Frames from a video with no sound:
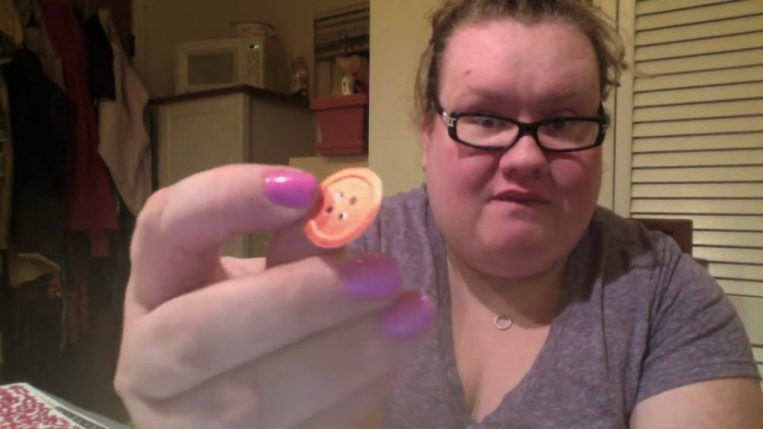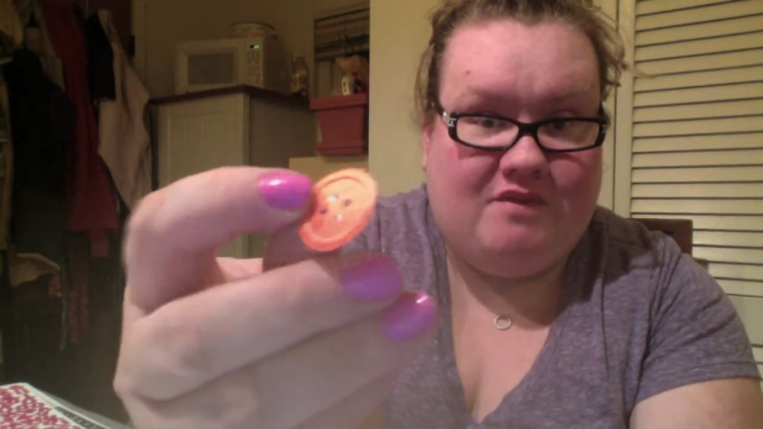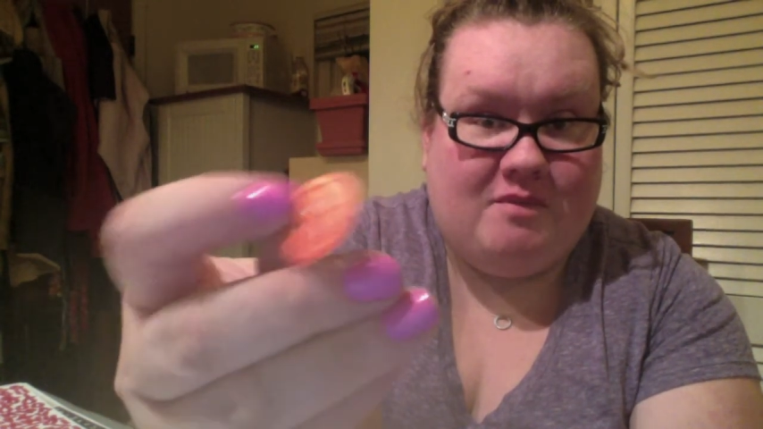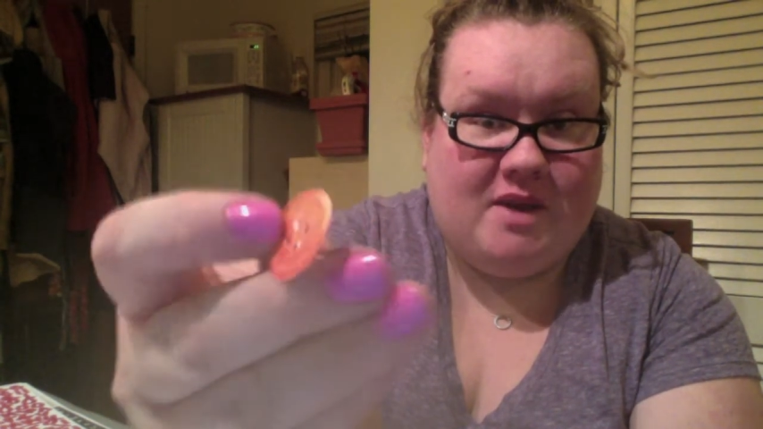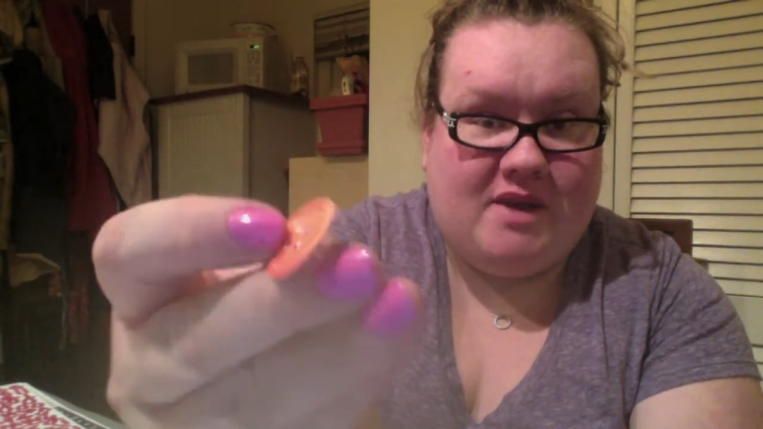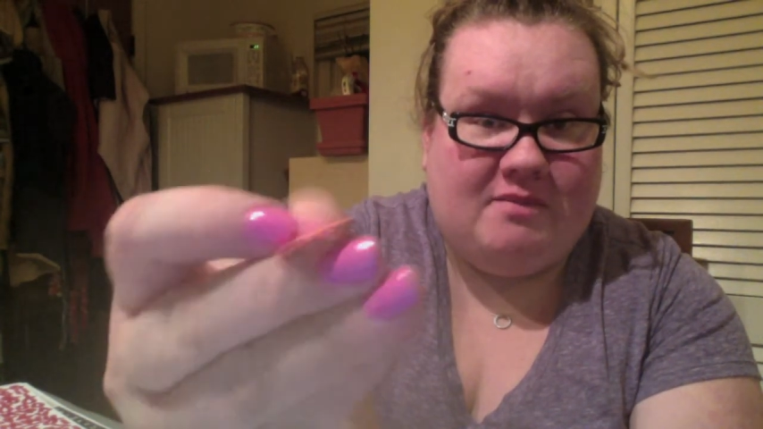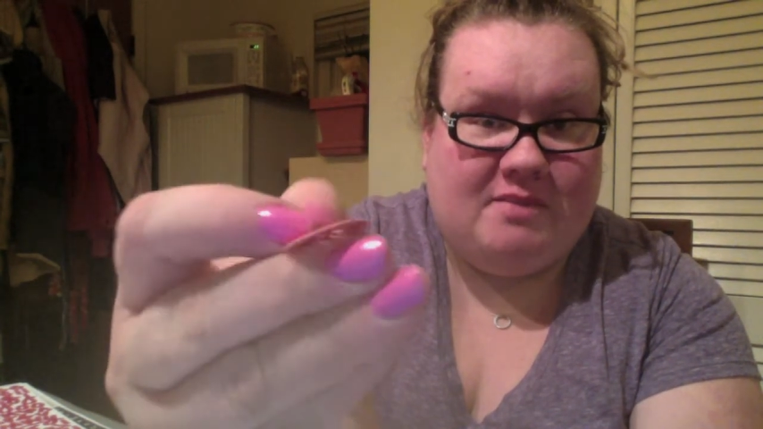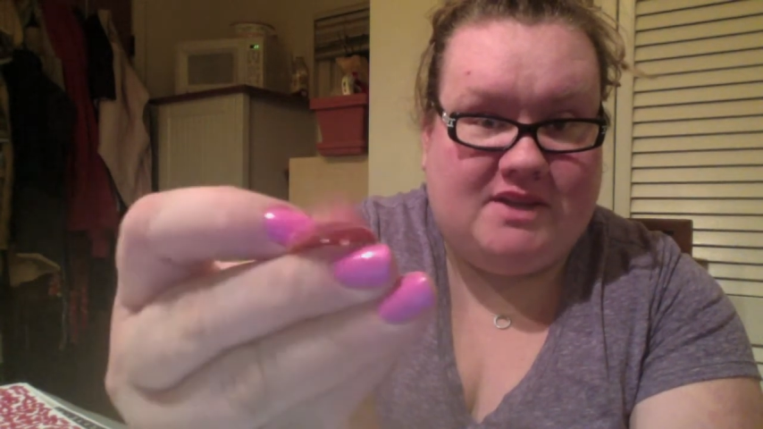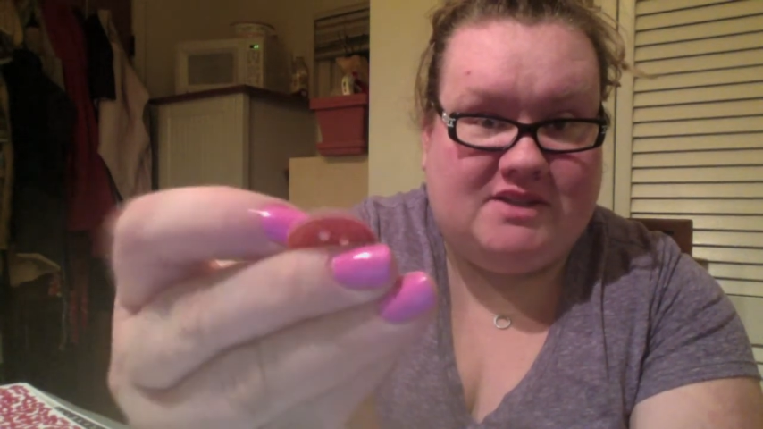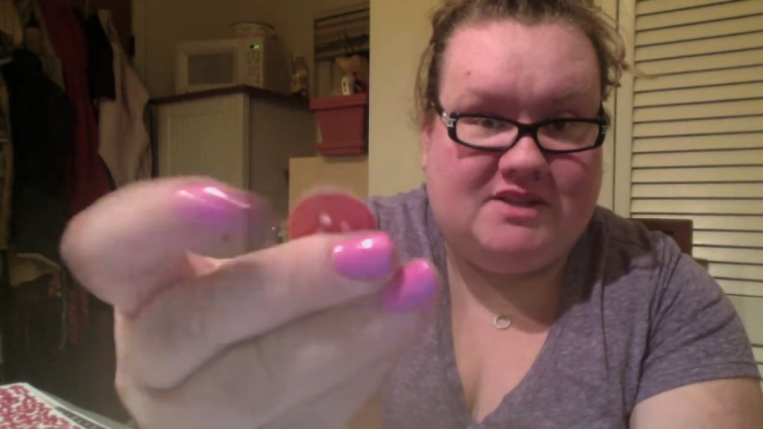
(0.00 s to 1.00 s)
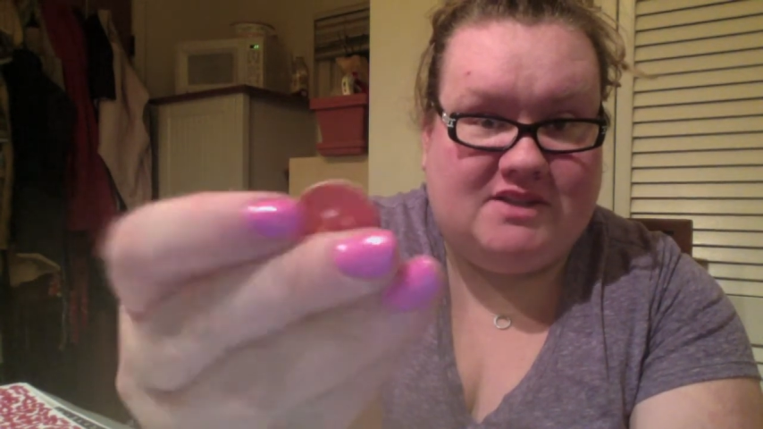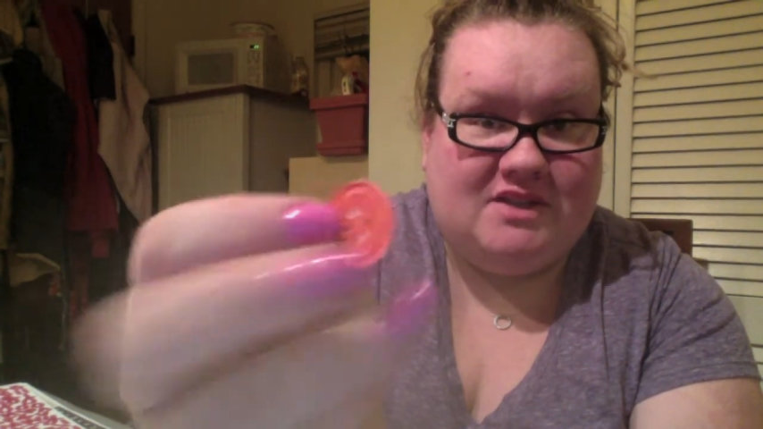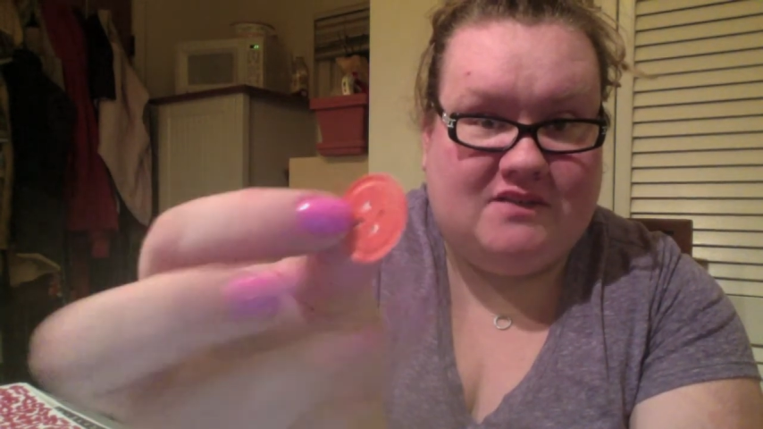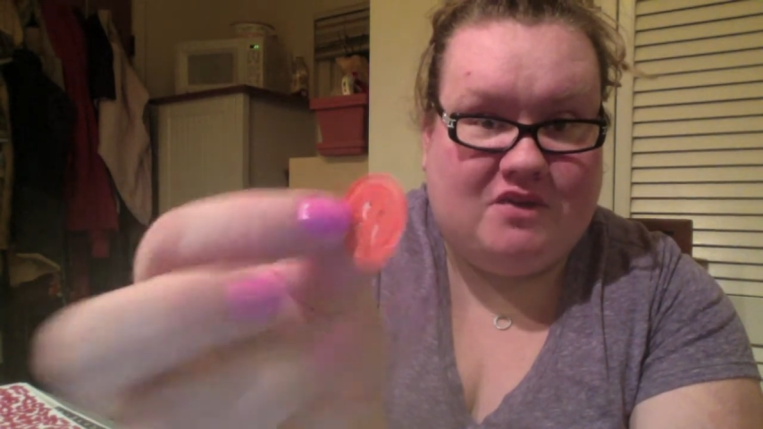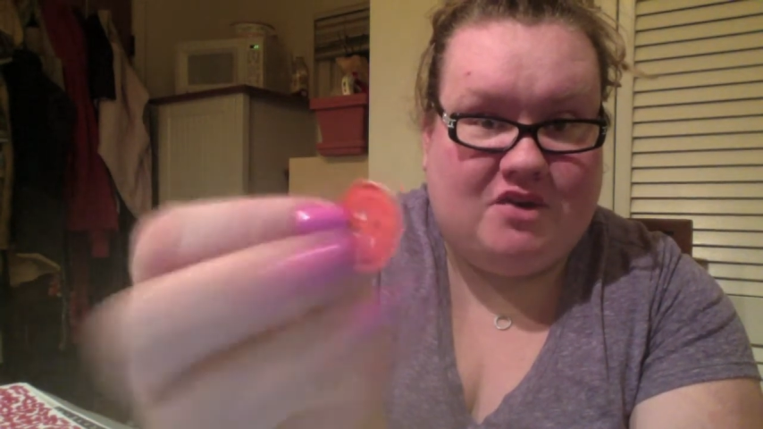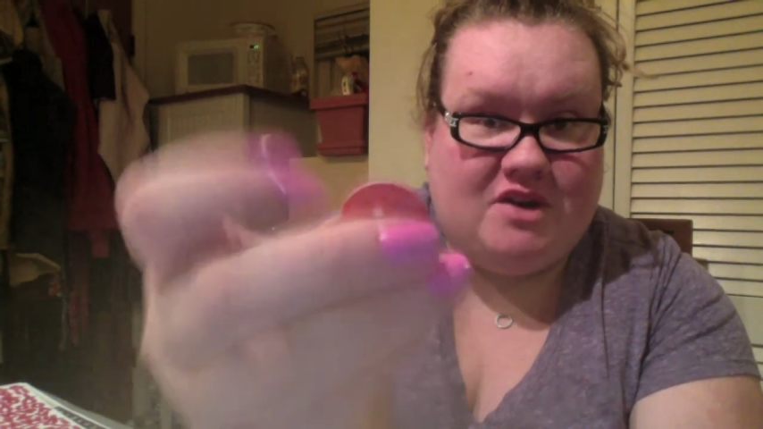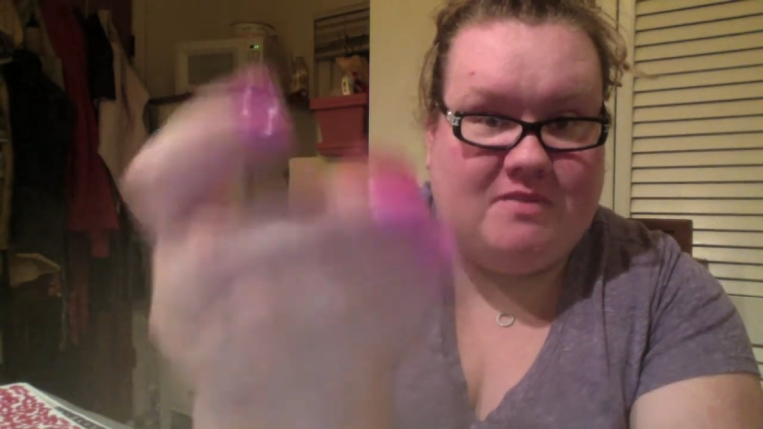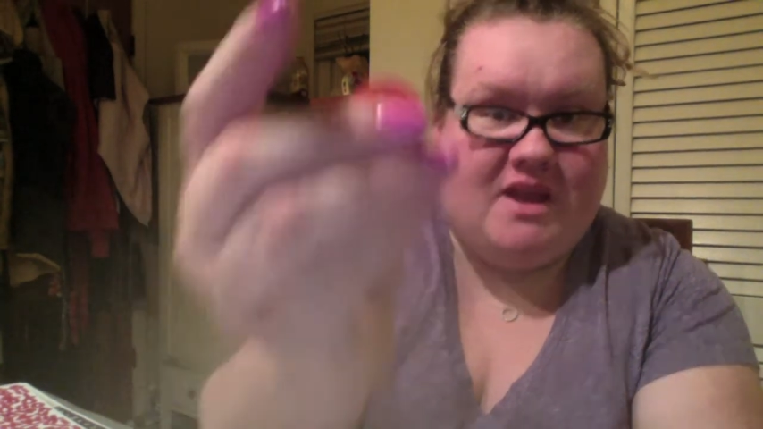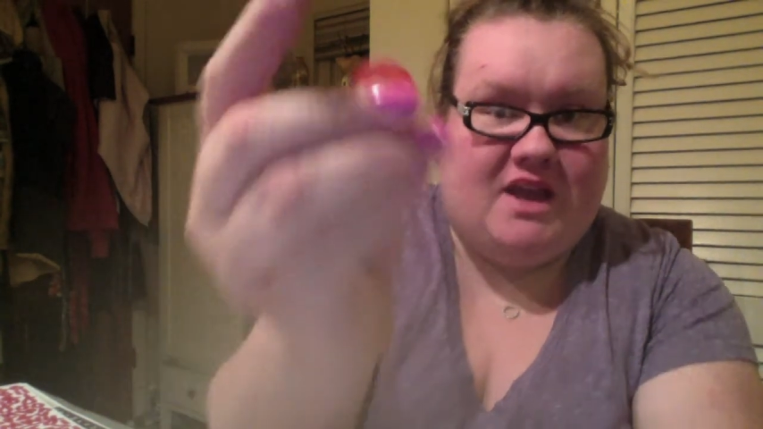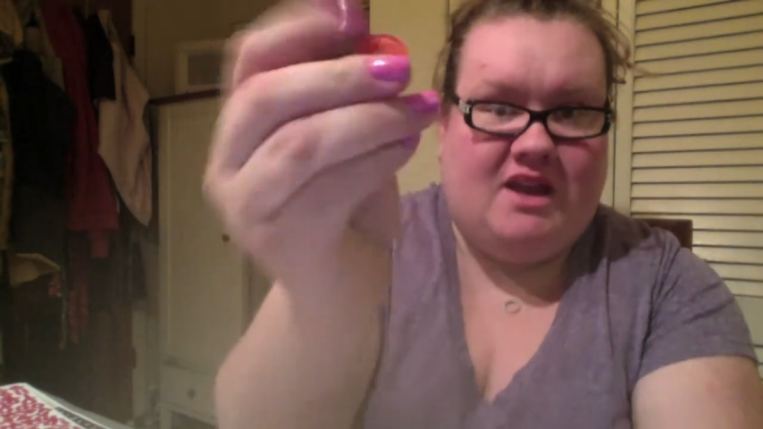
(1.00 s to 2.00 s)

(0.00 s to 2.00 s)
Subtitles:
the button pieces inverted to make